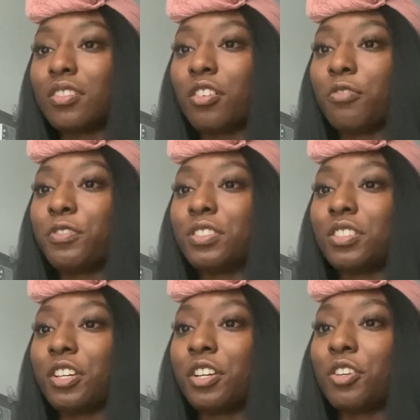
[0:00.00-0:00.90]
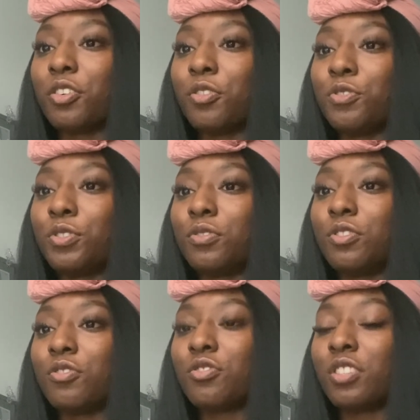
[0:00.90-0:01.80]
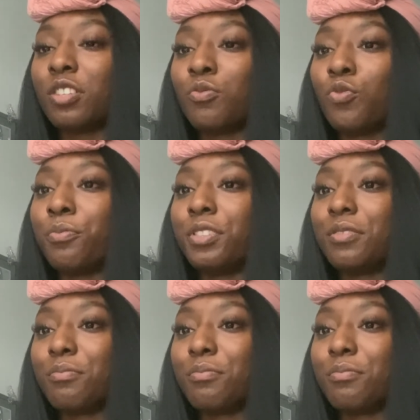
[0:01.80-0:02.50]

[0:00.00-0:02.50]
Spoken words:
officer who's usually a woman,